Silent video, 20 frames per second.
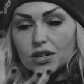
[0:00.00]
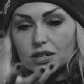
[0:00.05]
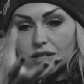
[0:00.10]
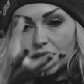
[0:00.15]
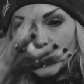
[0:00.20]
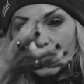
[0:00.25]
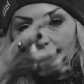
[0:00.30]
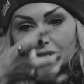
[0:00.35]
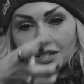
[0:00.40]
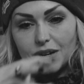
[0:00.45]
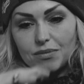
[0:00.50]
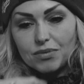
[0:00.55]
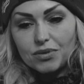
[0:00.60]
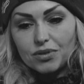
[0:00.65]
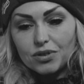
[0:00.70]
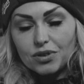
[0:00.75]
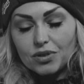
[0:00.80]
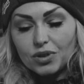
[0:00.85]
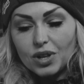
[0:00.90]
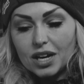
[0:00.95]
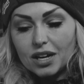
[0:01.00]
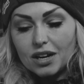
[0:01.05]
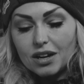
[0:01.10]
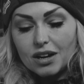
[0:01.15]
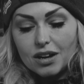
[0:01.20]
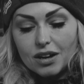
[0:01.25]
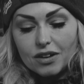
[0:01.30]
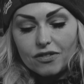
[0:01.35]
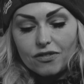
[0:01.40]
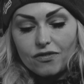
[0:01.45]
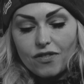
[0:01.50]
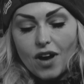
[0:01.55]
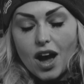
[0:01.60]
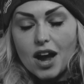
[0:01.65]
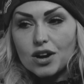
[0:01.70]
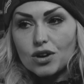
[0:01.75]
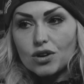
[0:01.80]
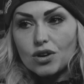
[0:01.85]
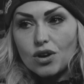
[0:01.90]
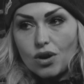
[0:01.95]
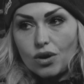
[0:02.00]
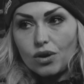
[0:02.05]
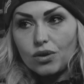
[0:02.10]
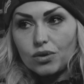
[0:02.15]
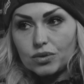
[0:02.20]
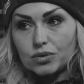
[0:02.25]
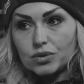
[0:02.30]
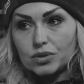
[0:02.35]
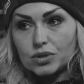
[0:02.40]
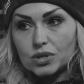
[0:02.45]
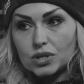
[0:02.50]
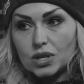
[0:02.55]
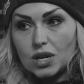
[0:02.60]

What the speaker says: It sucks it up through like a fire hose.